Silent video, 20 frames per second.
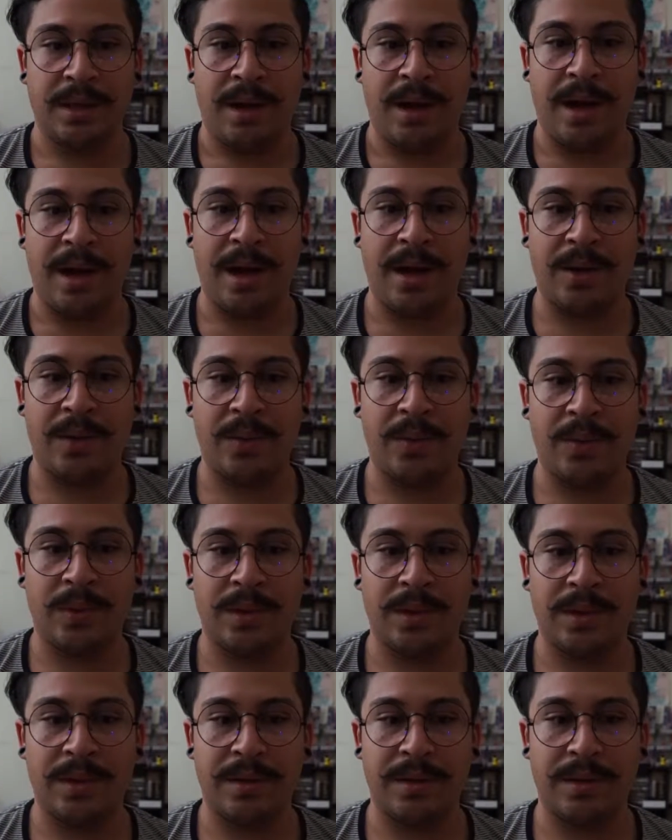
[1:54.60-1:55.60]

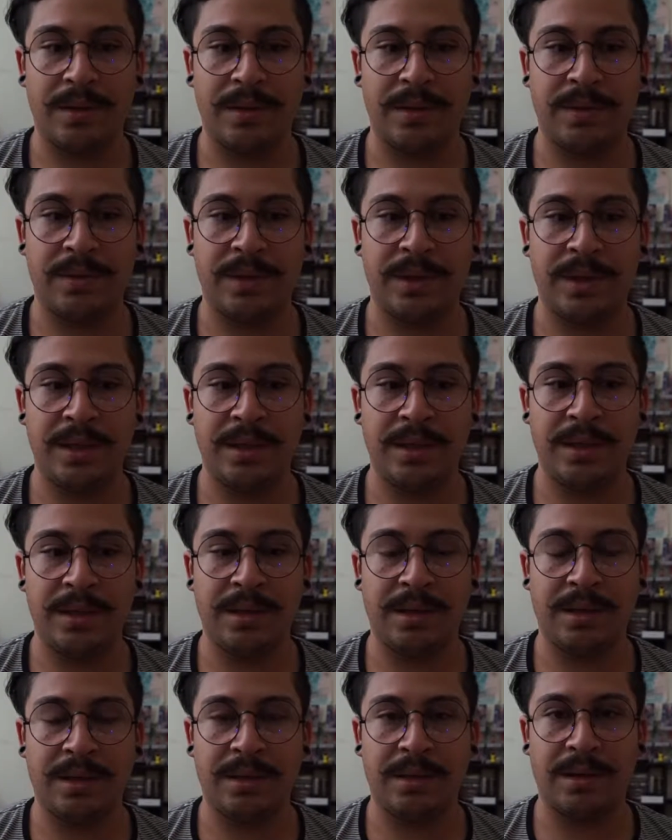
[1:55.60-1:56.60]
how
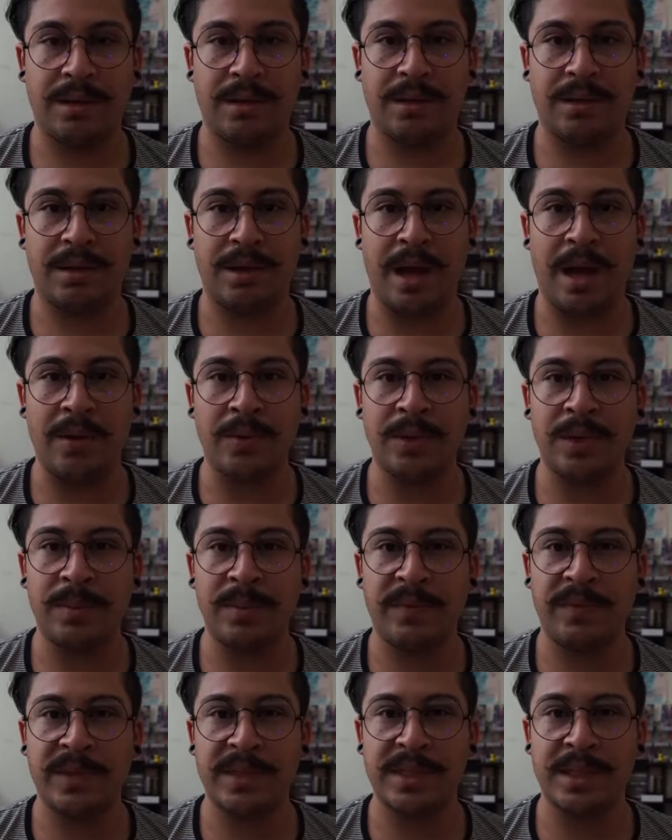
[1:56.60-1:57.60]
the
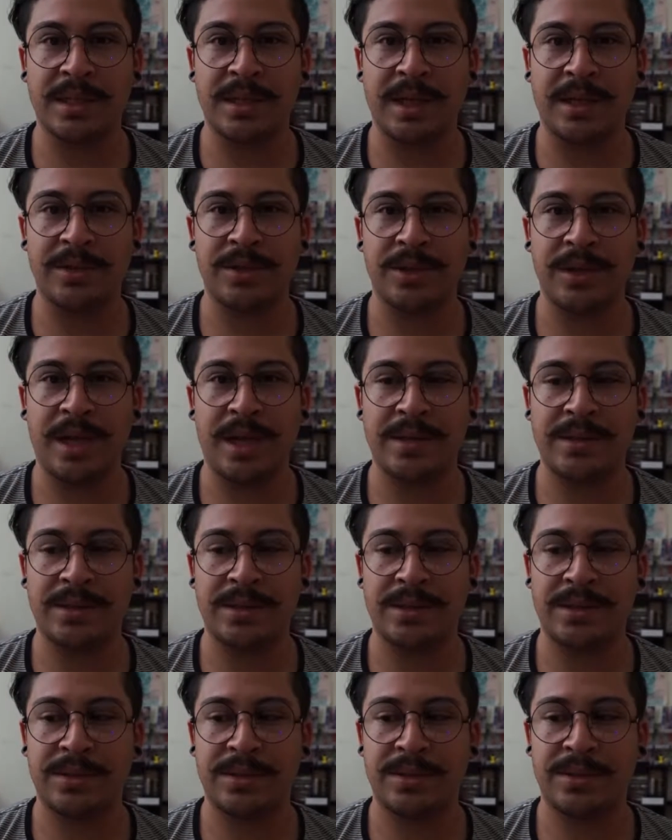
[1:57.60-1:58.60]
outcome of this election
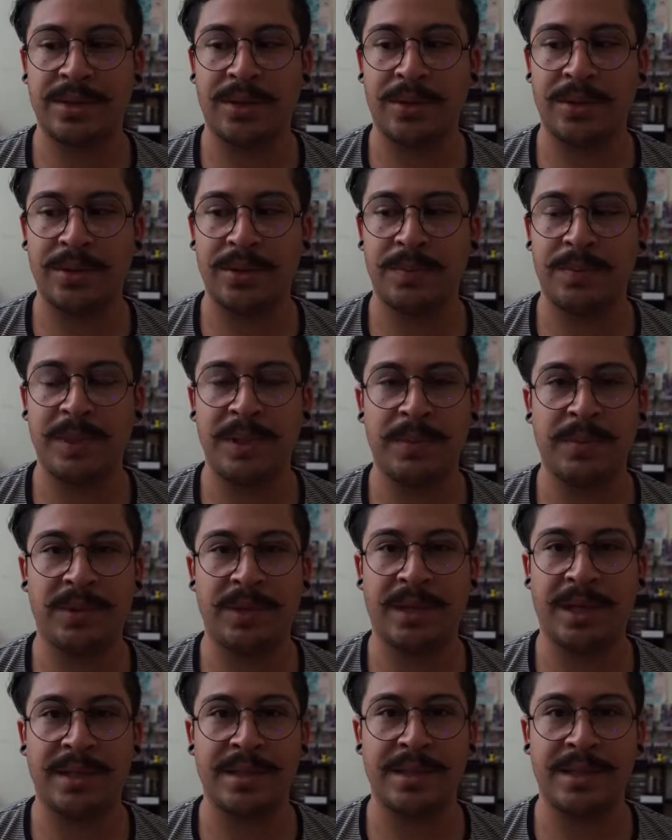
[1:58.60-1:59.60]
has turned people
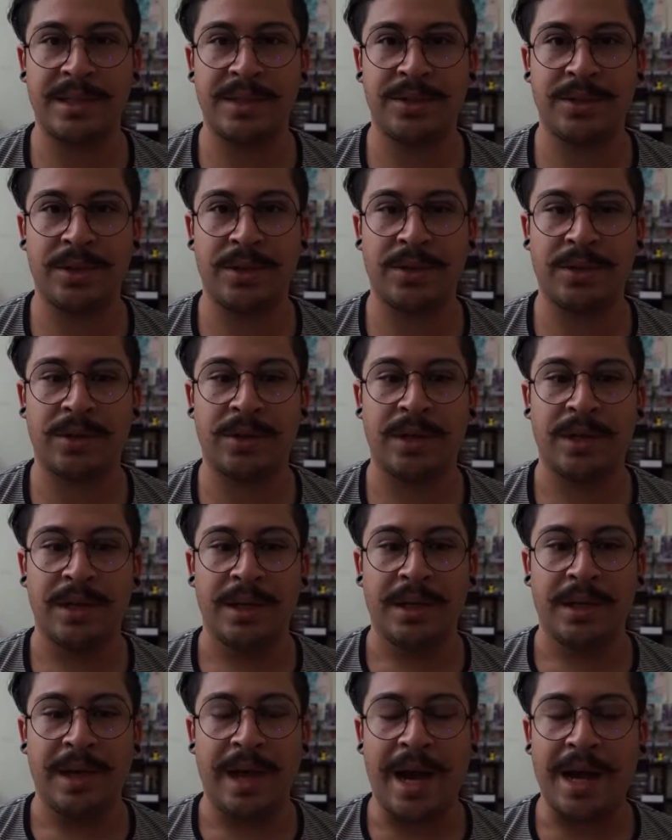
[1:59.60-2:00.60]
against each other.
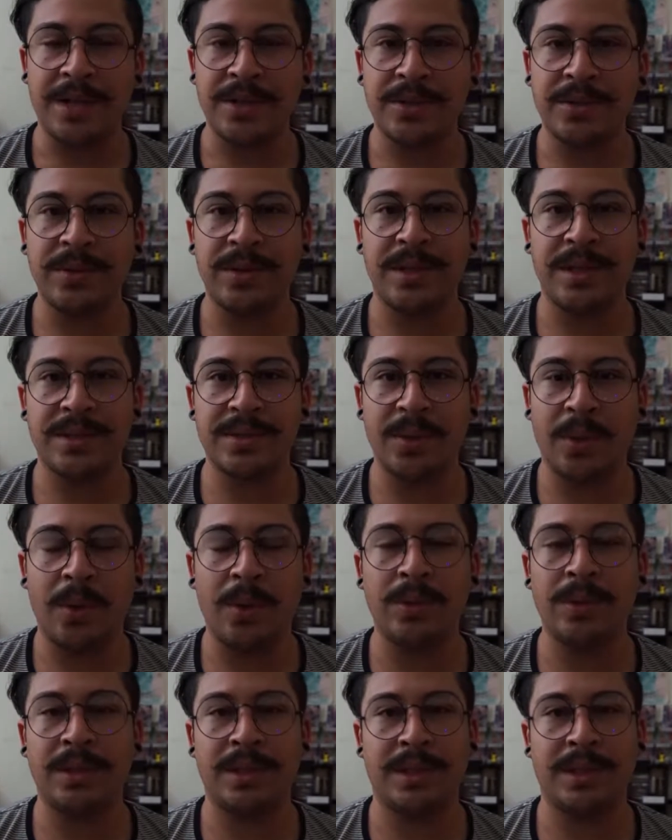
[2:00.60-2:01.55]
Actually, this whole